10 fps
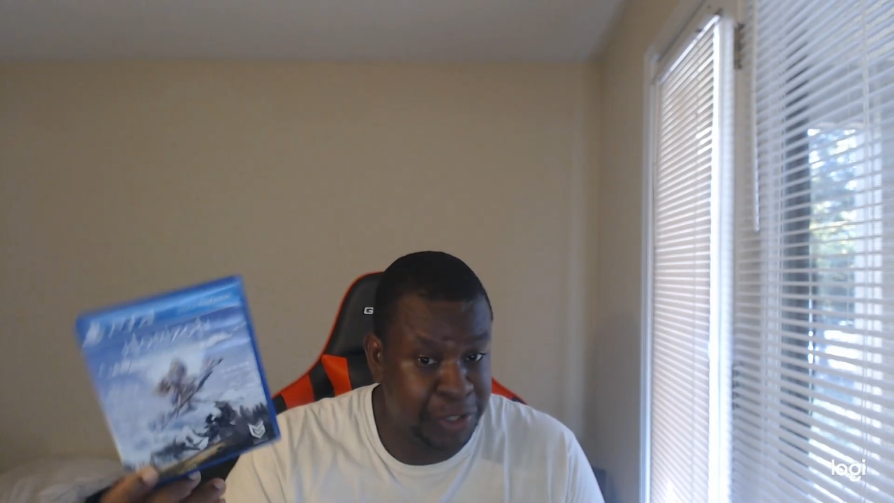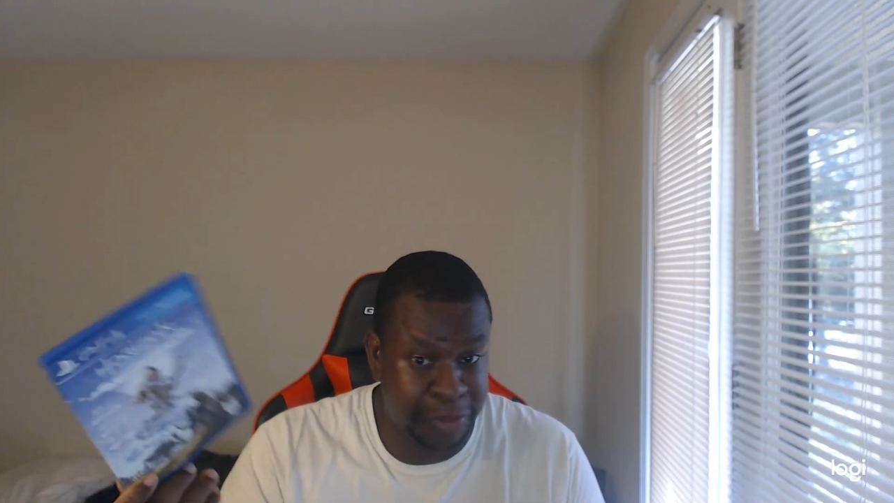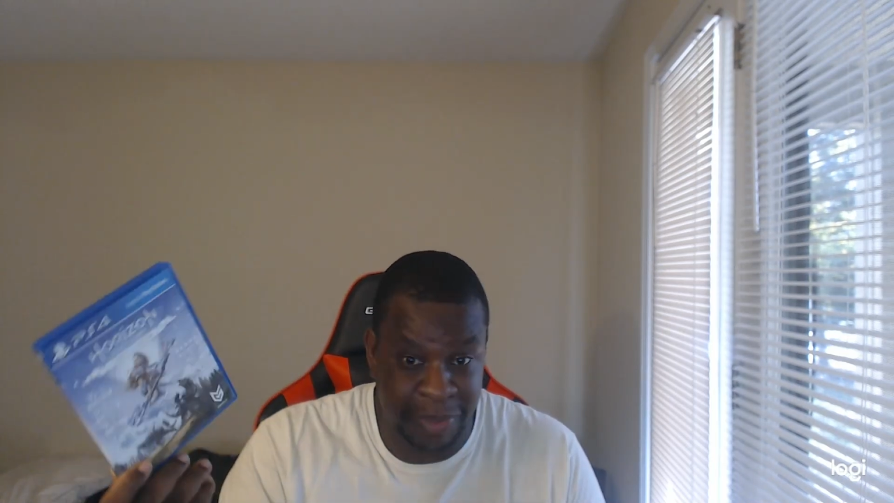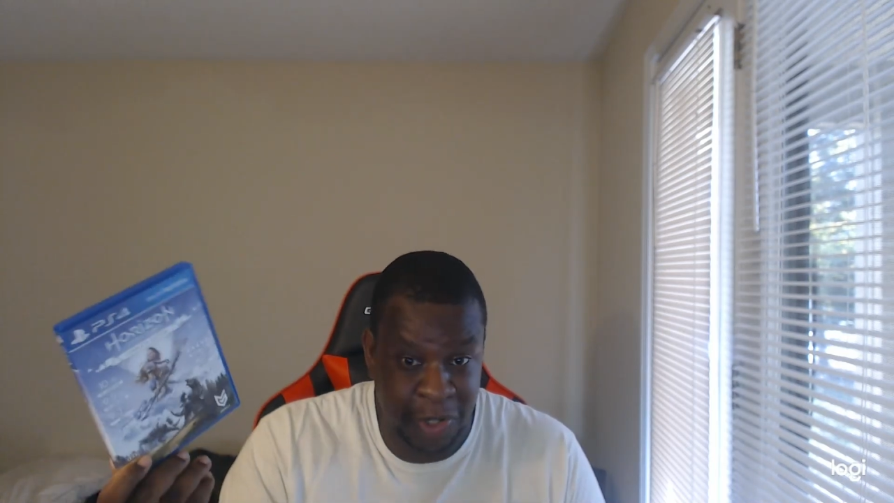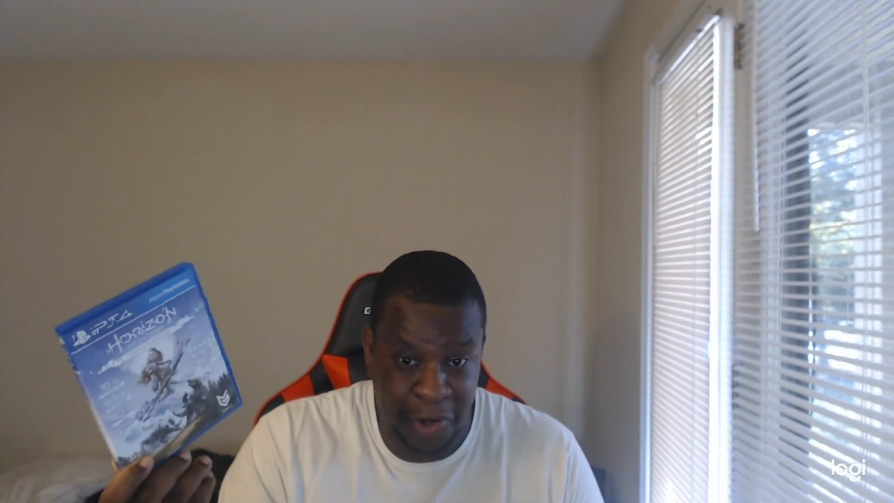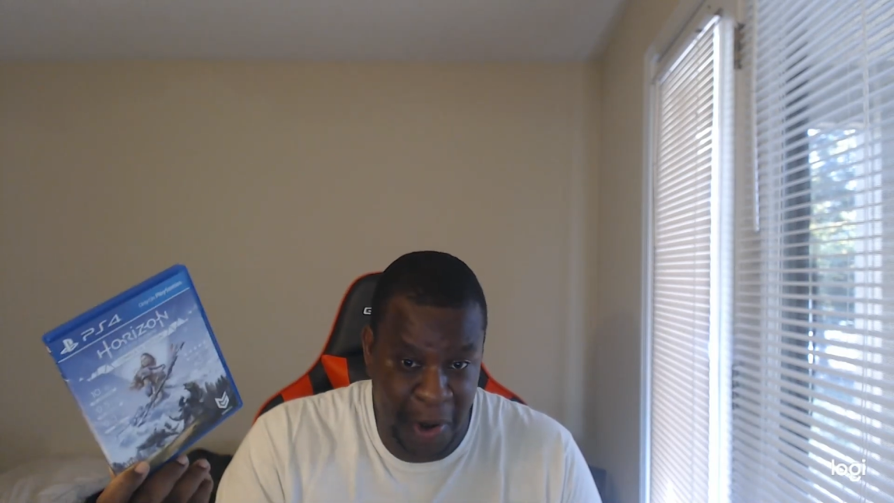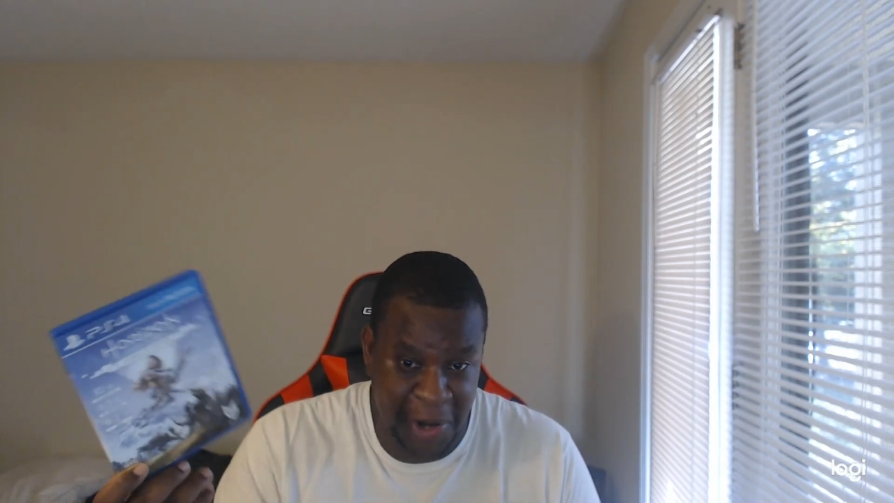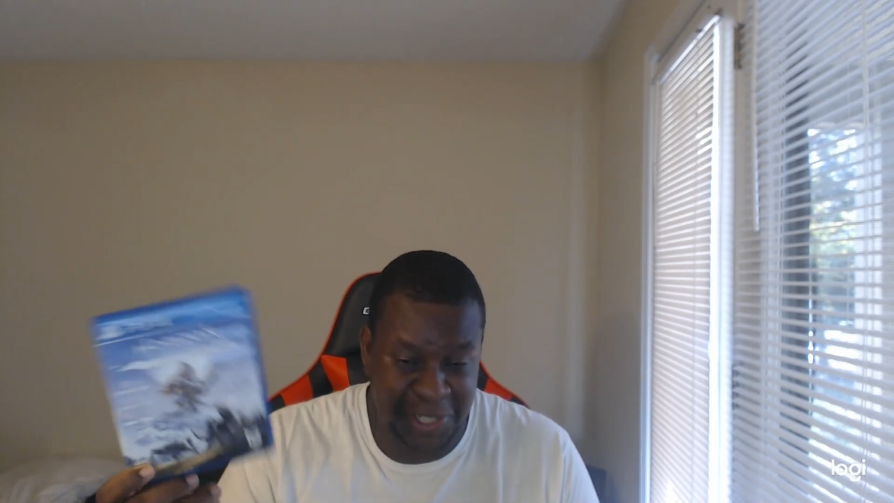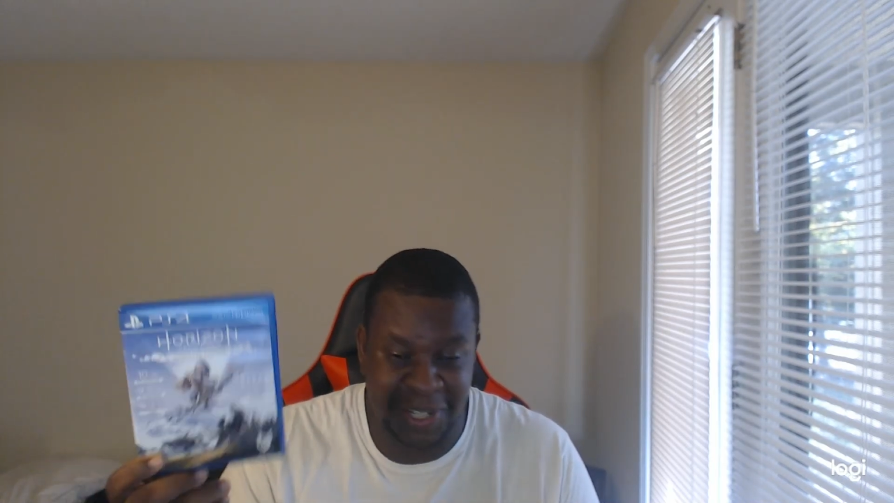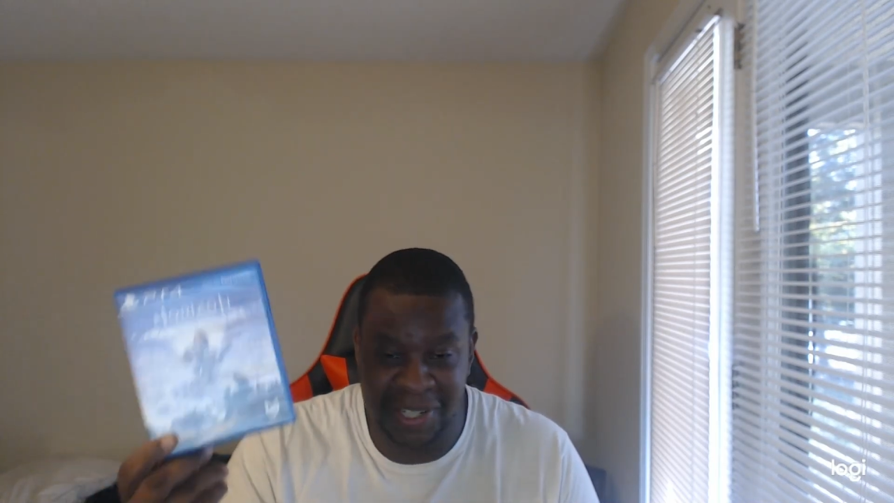but no longer
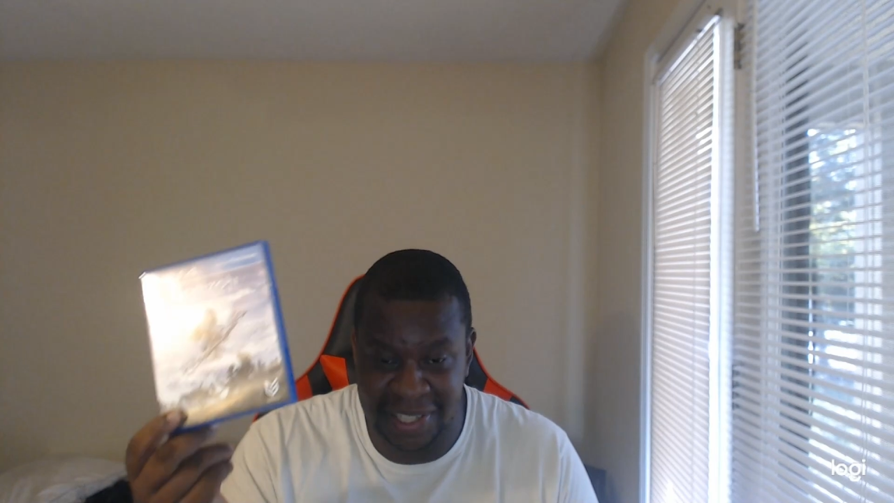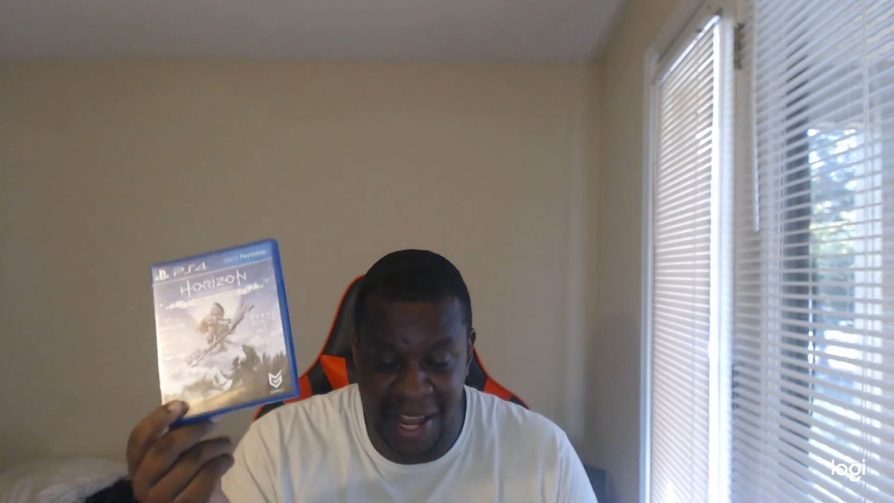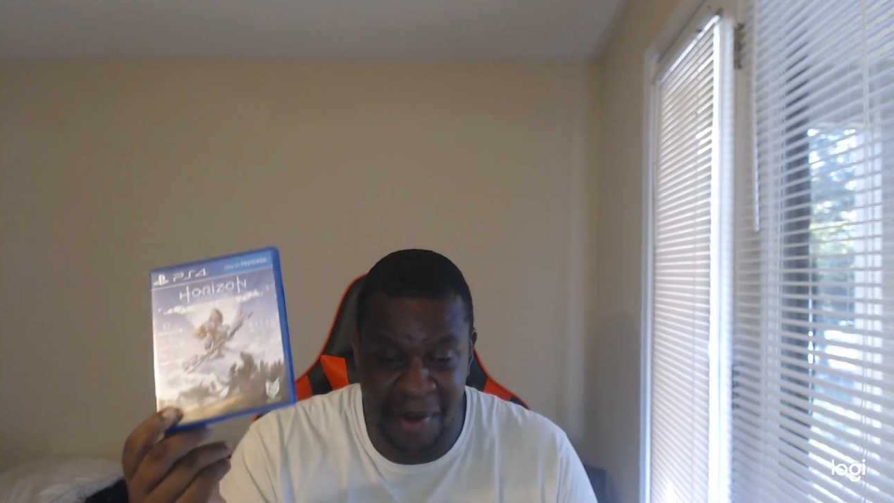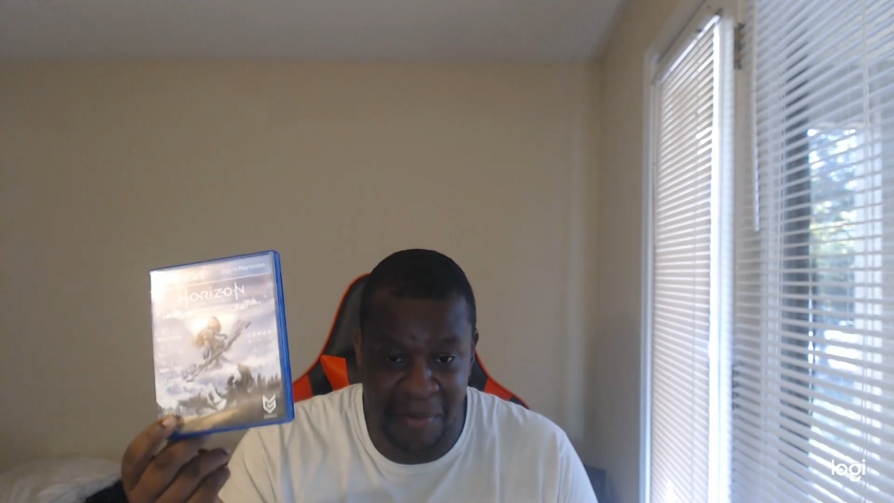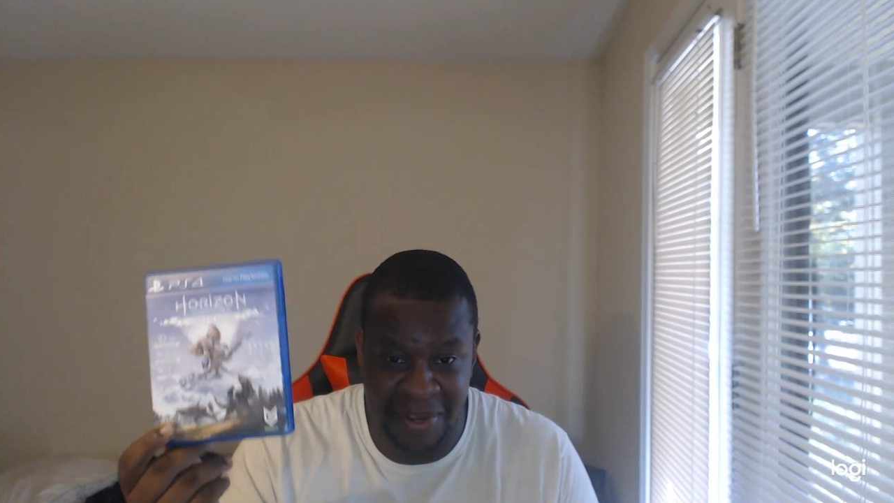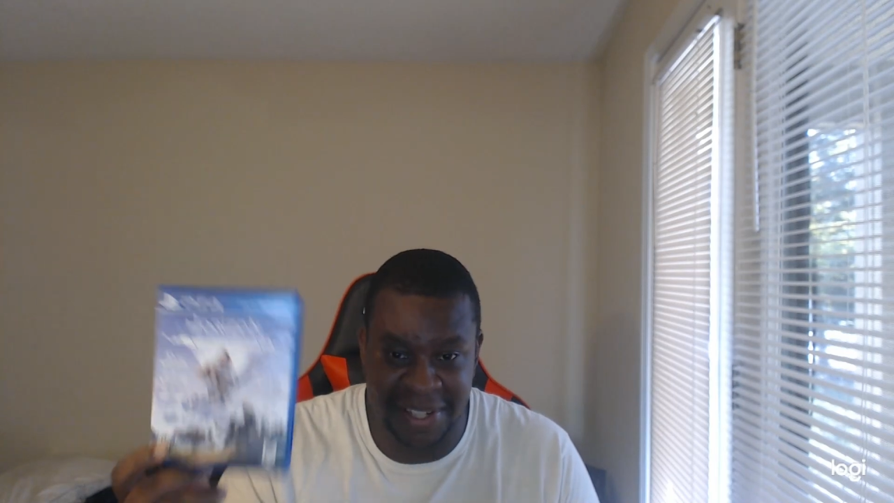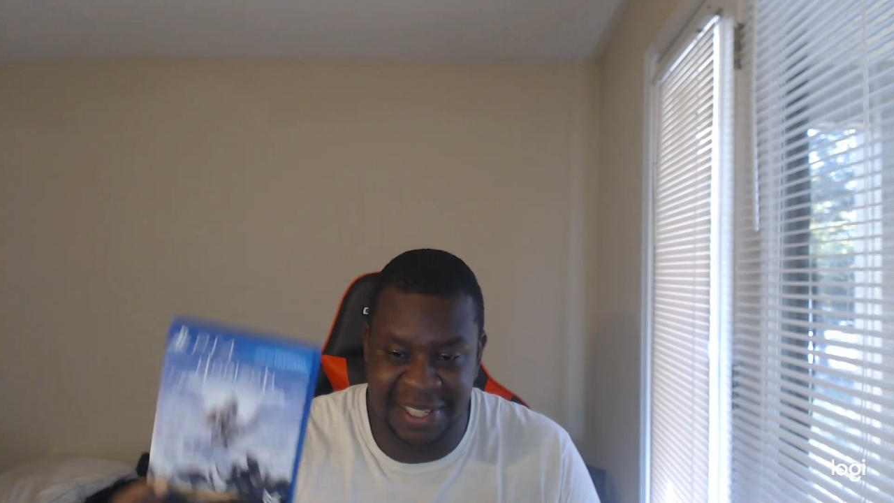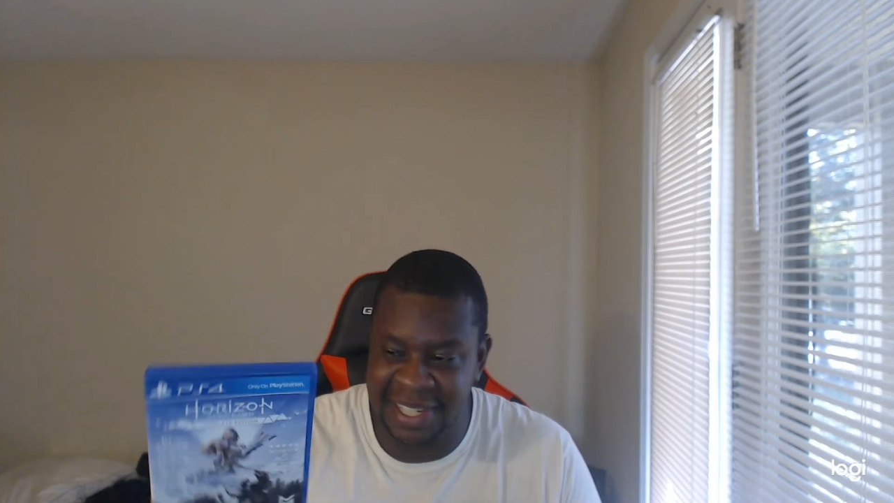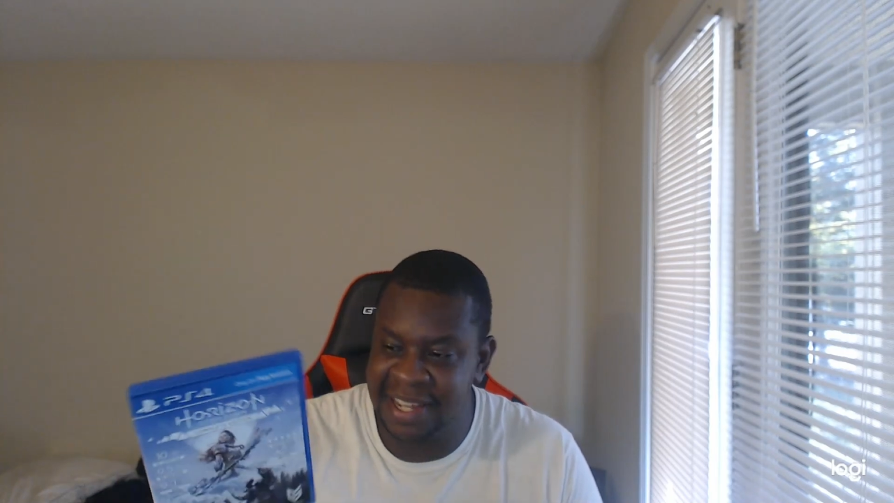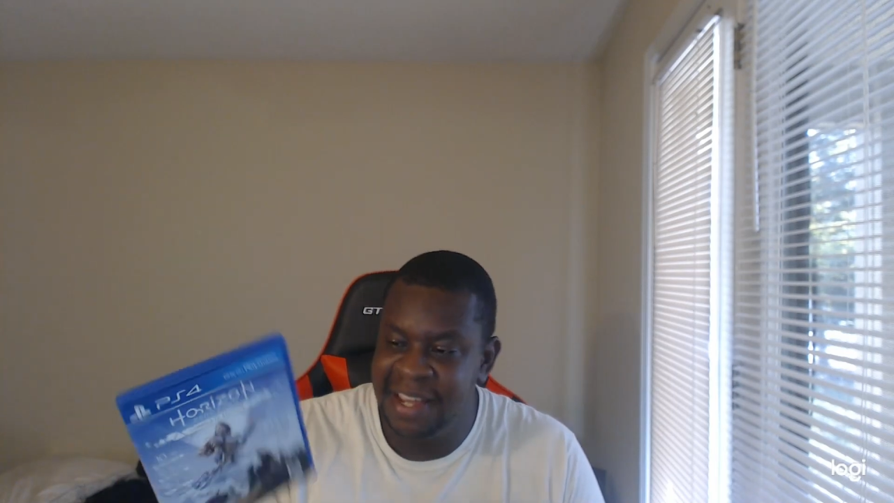exclusive now on
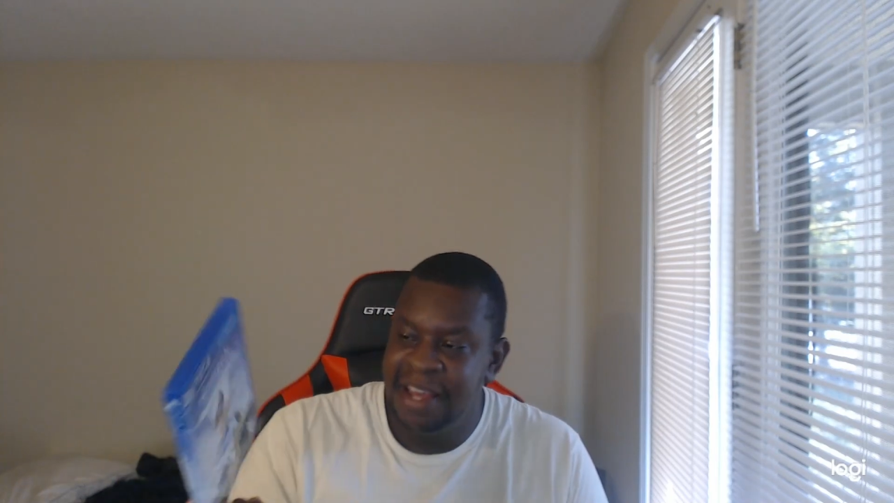PC.